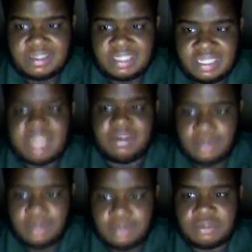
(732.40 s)
But
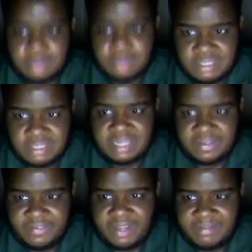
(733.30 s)
Sega, you really need
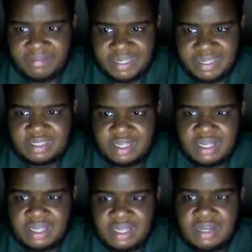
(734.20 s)
to try harder if you
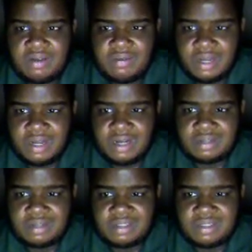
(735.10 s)
want to gain your
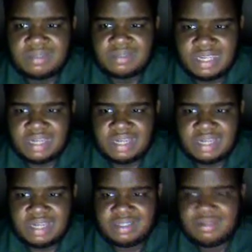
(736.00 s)
old school Sega
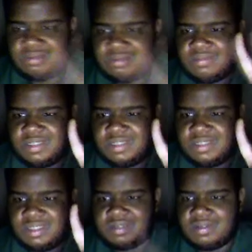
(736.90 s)
fan base.
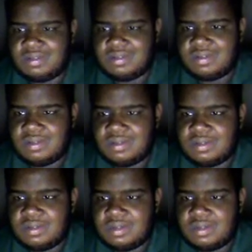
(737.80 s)
Well, this
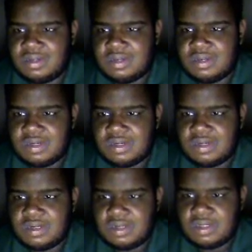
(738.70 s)
is Bilal,
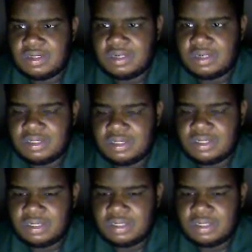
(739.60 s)
and peace out.